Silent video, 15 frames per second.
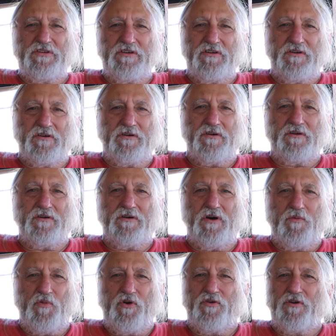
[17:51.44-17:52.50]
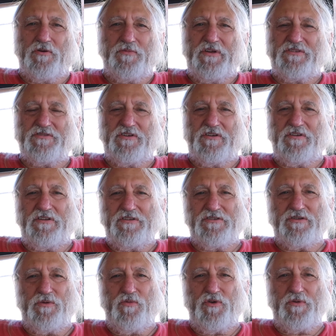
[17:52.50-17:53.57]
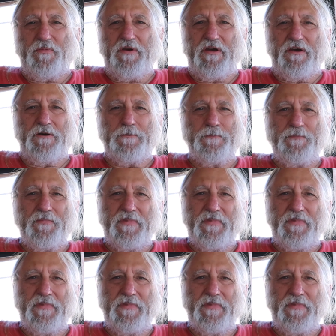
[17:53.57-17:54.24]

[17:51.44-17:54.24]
a motorhome that's going to need some repair.